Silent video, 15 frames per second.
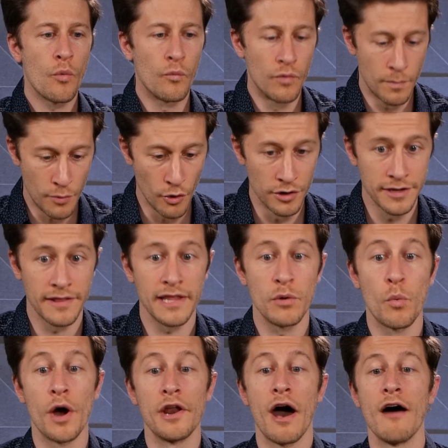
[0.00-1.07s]
Reportedly,
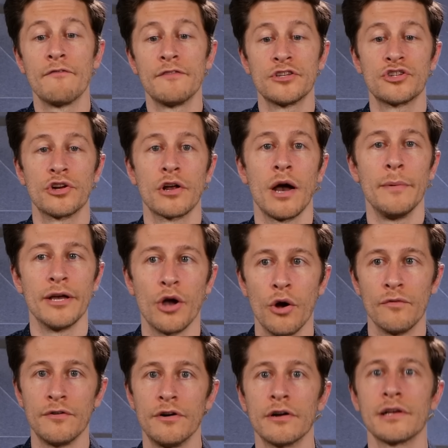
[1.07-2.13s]
one officer coming
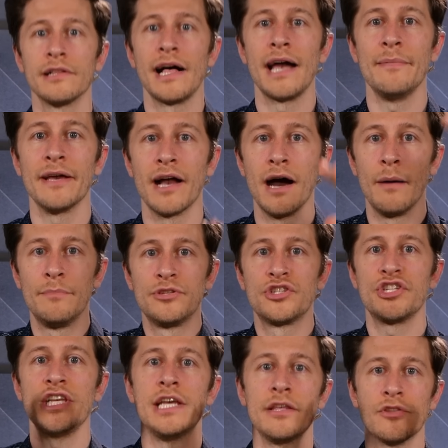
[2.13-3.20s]
over, climbing up,
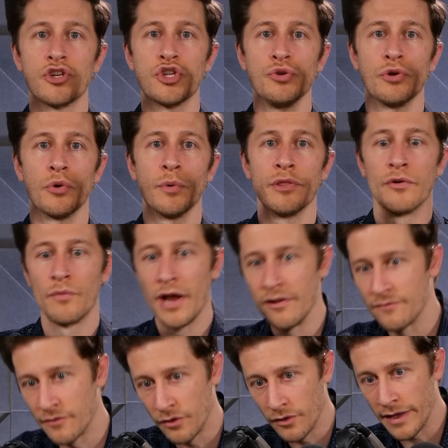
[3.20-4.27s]
seeing the shooter with the
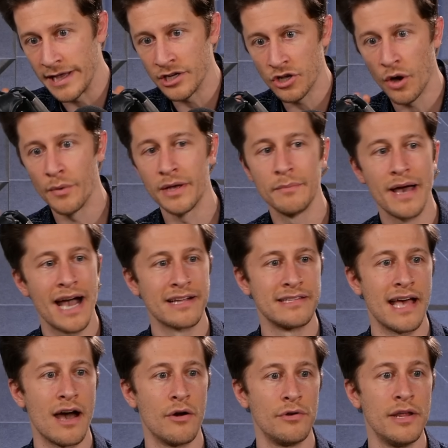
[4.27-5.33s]
rifle, and going back
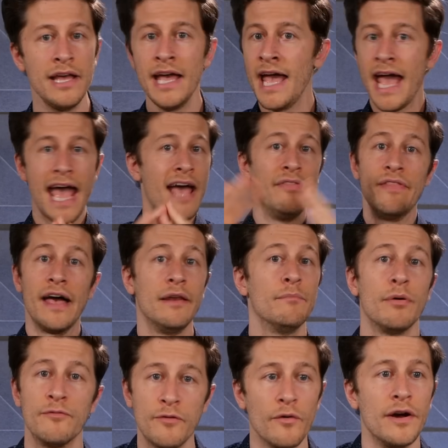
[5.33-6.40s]
down. And then,
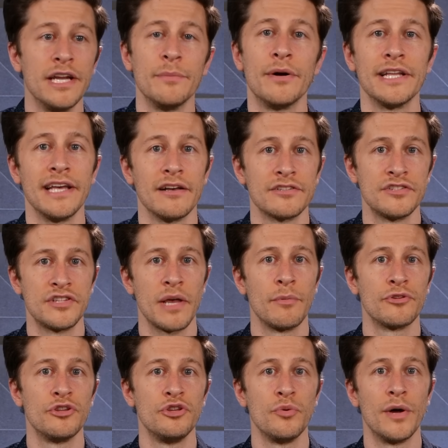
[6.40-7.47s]
before anybody else is
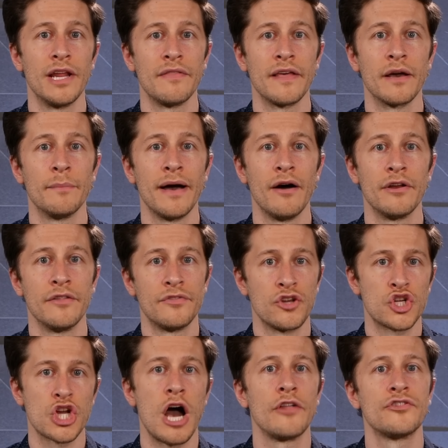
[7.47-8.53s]
able to do anything about it, the
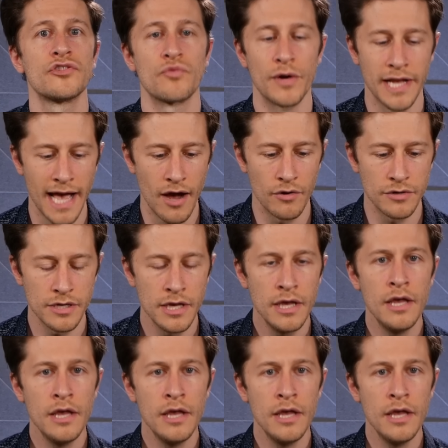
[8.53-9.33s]
shots ring out.